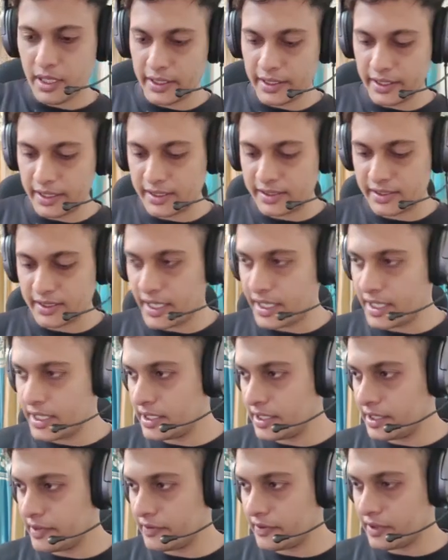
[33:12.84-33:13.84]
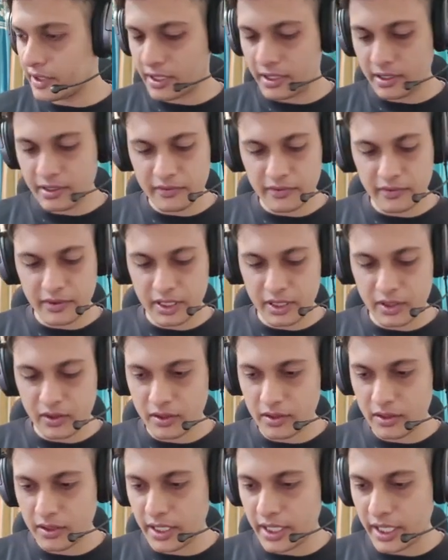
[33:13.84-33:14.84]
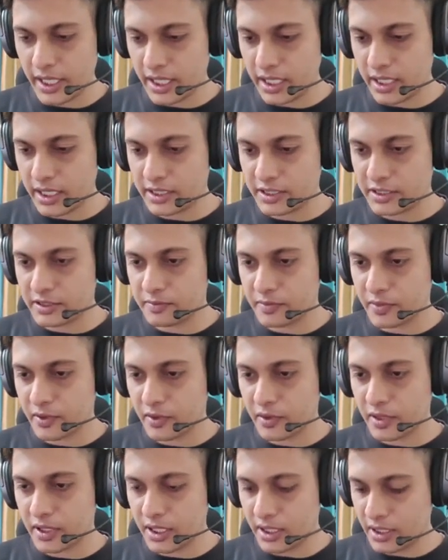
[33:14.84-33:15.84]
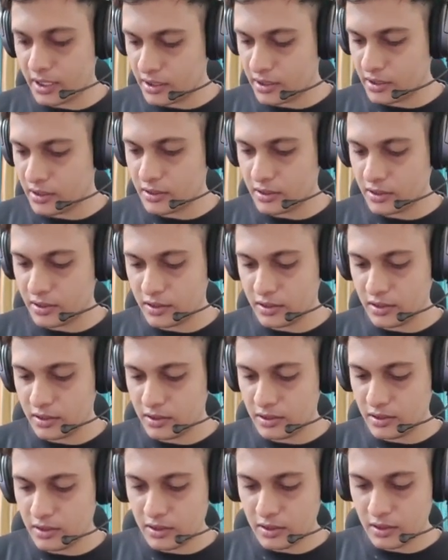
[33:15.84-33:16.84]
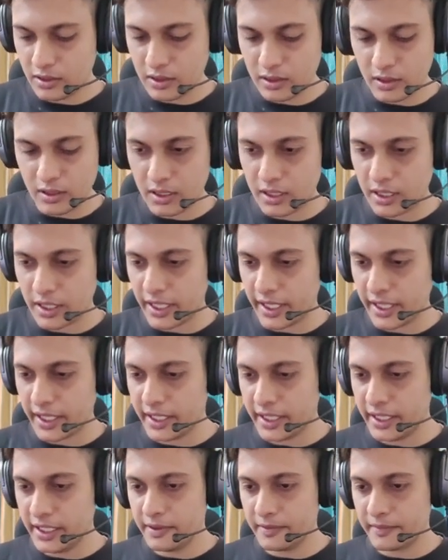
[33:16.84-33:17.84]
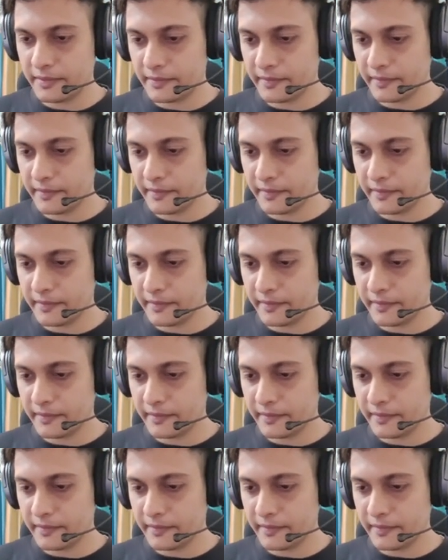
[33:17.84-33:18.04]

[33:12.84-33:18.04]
and inside the where we are going to write this product dot ID